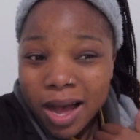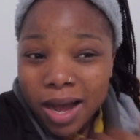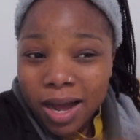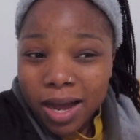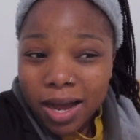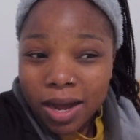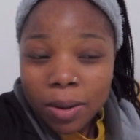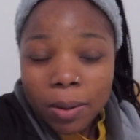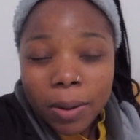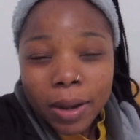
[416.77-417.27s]

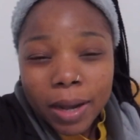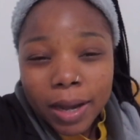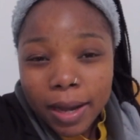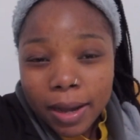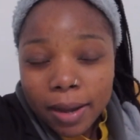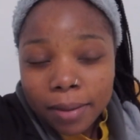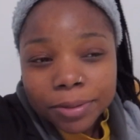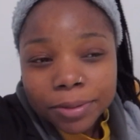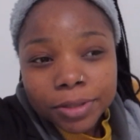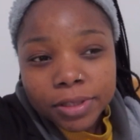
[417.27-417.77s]
I woke
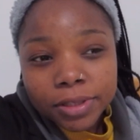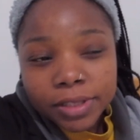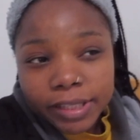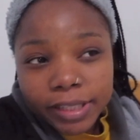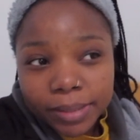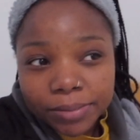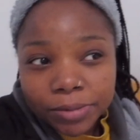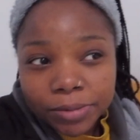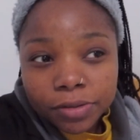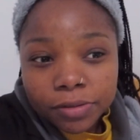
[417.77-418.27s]
up today.
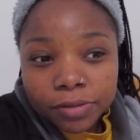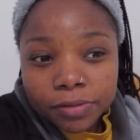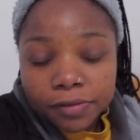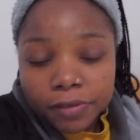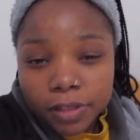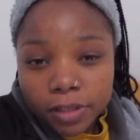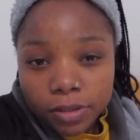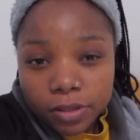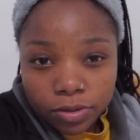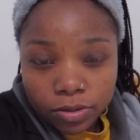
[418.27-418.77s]
I'm not
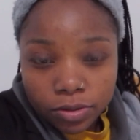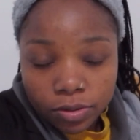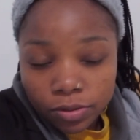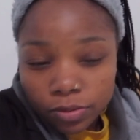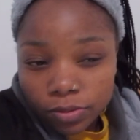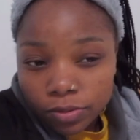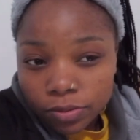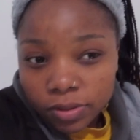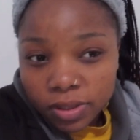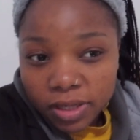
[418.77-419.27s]
feeling so
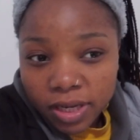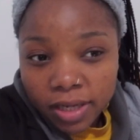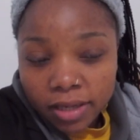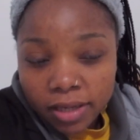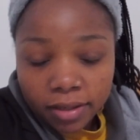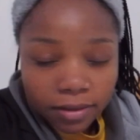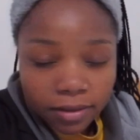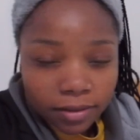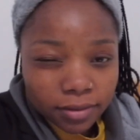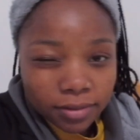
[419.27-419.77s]
good.
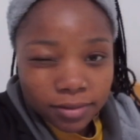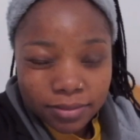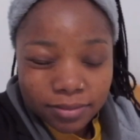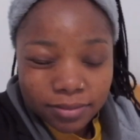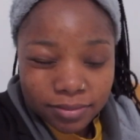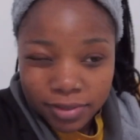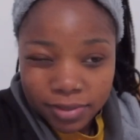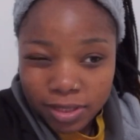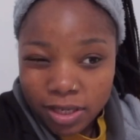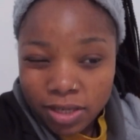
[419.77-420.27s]
Like
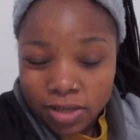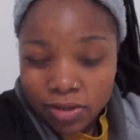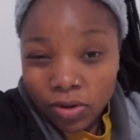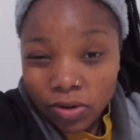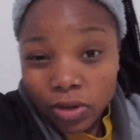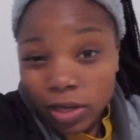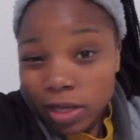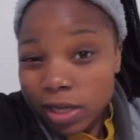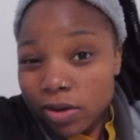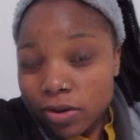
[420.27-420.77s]
your
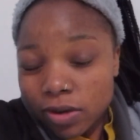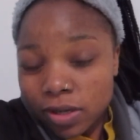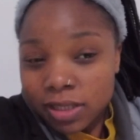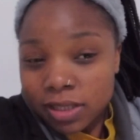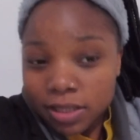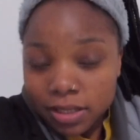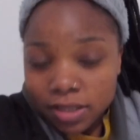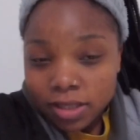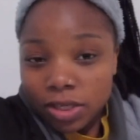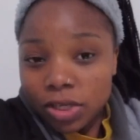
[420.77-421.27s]
girl is
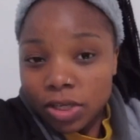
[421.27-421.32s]
sick,